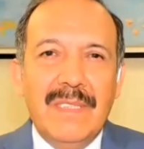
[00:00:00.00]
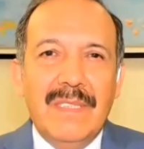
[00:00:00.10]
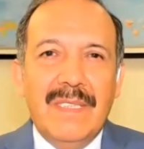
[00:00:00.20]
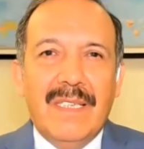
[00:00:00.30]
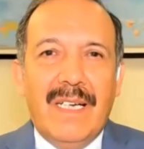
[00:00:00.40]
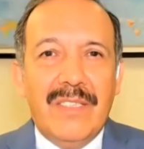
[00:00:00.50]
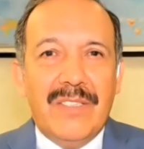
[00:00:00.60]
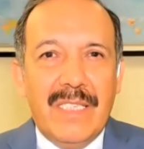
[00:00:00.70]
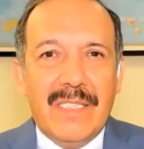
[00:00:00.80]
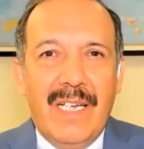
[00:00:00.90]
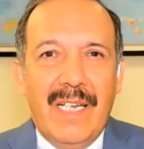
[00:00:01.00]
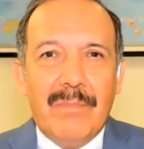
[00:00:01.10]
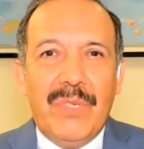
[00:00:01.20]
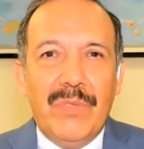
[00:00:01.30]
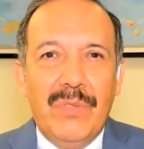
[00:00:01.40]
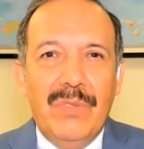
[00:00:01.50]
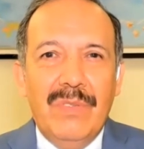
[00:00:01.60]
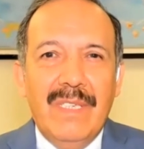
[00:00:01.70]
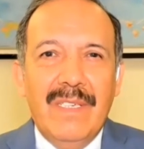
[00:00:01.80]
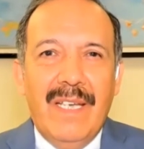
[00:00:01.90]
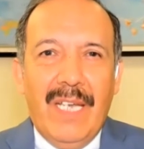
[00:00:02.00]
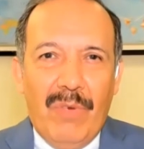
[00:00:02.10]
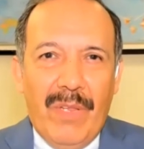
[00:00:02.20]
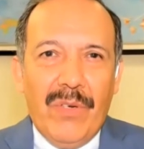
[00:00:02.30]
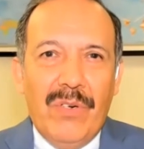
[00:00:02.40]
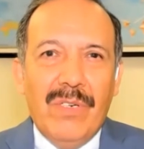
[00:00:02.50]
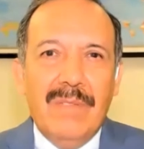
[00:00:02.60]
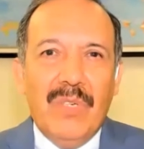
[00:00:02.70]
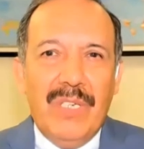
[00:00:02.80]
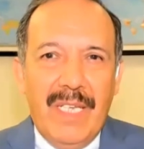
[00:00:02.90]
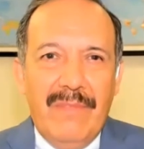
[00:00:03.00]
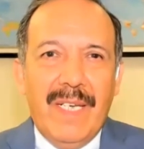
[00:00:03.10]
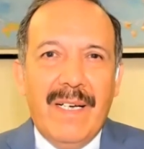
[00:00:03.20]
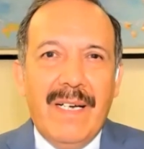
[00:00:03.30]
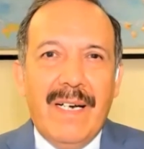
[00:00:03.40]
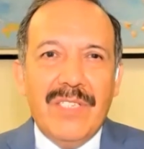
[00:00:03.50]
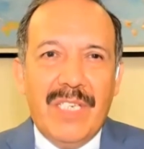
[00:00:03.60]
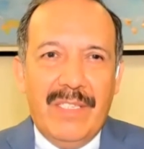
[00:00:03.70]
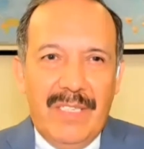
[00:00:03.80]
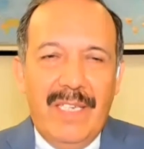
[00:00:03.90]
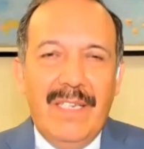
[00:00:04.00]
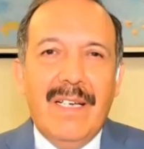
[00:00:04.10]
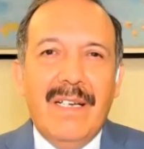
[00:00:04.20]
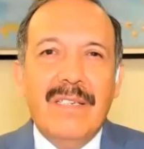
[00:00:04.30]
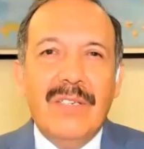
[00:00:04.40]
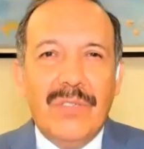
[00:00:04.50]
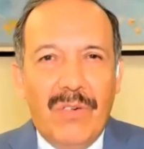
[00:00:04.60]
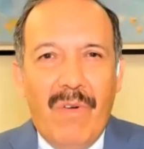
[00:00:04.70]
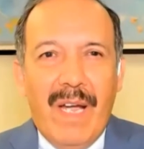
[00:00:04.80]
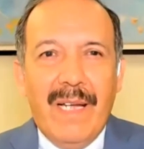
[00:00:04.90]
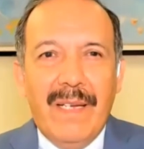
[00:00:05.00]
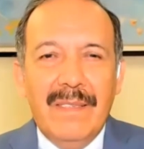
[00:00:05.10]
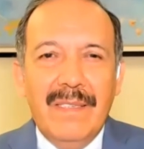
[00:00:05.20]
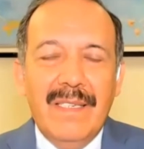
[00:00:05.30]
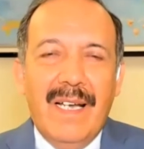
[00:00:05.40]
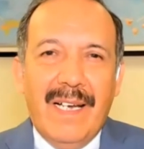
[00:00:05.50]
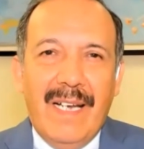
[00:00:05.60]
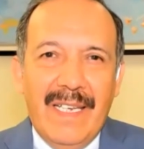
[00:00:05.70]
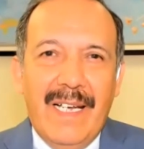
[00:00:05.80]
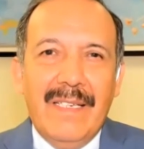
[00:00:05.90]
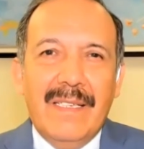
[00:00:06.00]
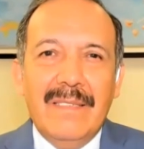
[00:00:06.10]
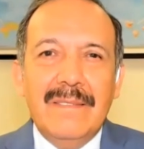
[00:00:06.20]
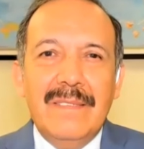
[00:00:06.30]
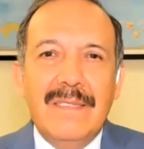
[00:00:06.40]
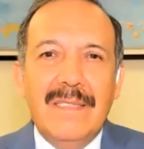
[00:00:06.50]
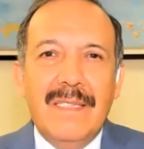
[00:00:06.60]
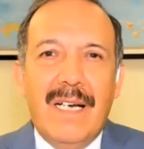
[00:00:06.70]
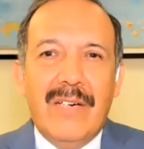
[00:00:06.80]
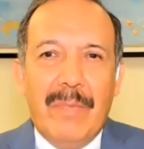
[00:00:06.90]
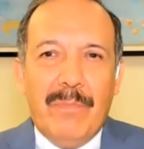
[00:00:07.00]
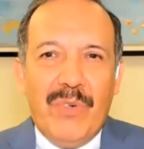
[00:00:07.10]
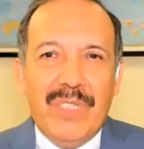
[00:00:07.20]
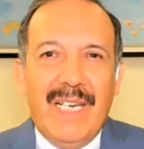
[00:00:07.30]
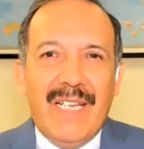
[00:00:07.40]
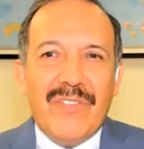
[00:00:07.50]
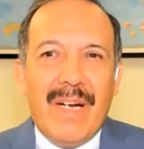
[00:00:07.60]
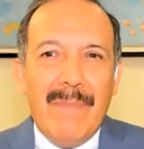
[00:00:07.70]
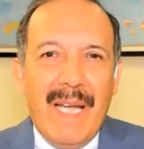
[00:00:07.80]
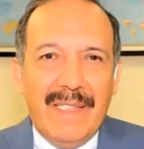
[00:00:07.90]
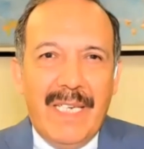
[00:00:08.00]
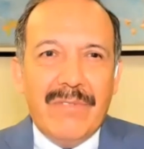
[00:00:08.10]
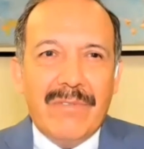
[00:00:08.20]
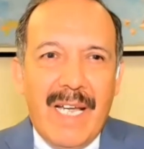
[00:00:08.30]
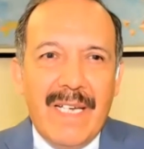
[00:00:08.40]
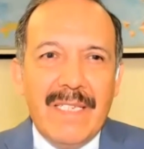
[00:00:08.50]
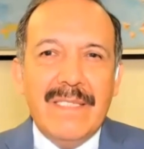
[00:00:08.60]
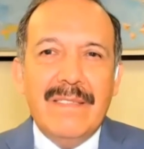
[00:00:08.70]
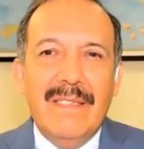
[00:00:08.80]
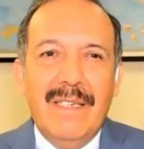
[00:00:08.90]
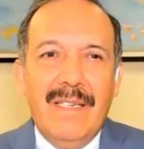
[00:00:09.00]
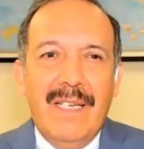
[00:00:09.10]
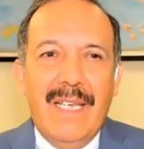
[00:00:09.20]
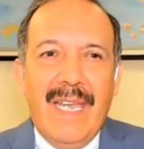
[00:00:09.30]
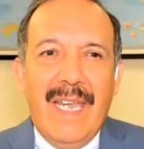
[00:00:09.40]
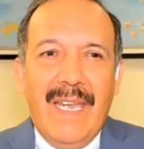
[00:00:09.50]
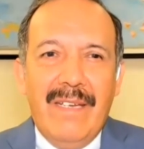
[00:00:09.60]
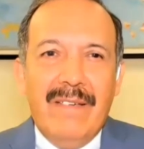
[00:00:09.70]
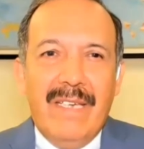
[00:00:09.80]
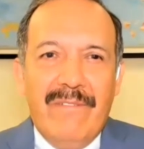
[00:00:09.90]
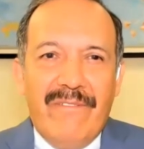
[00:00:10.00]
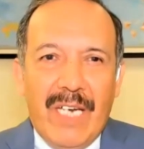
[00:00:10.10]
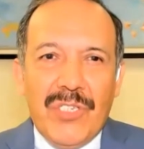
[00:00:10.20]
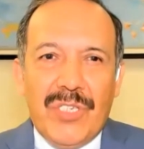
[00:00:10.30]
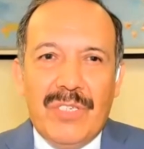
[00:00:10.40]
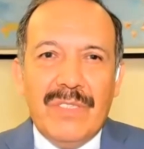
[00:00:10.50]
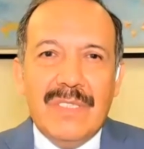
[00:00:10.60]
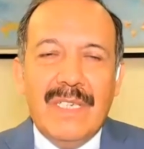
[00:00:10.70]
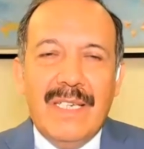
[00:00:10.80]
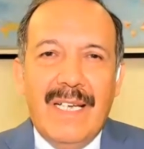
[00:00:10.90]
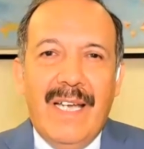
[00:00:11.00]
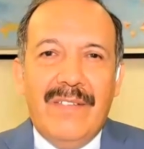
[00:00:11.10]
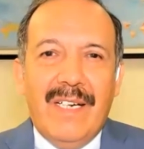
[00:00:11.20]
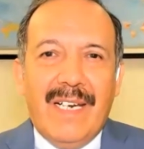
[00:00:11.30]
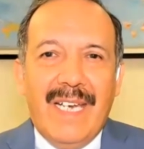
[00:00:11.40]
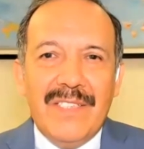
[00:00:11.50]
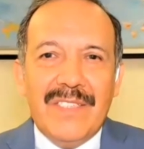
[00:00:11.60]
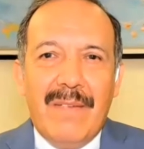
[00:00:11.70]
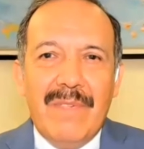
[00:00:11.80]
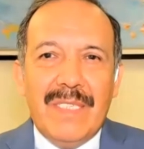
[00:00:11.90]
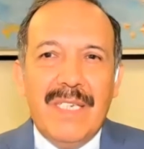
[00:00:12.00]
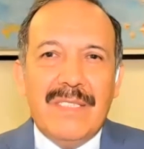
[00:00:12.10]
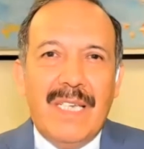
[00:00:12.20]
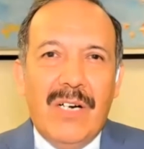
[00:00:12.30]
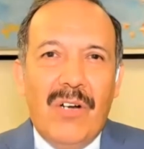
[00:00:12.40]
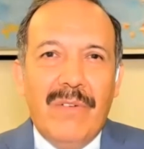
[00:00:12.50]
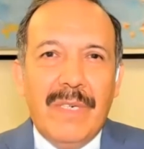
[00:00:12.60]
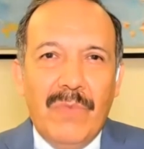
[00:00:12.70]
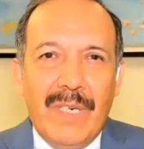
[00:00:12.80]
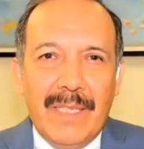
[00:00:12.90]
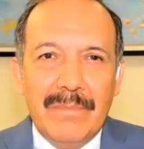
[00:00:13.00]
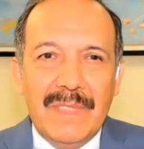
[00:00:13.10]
Countries like Peru, Ecuador, Bolivia, Argentina, Uruguay, and Guyana are reporting a dramatic rise in infections, and their health services are overwhelmed.